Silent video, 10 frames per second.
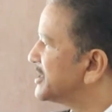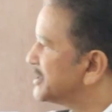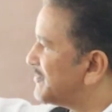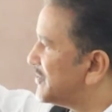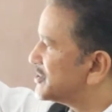that
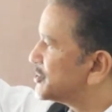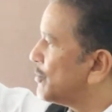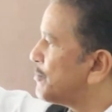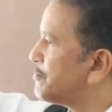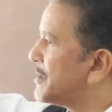is the first
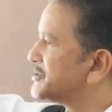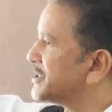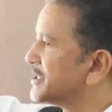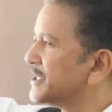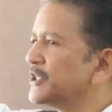step of passing.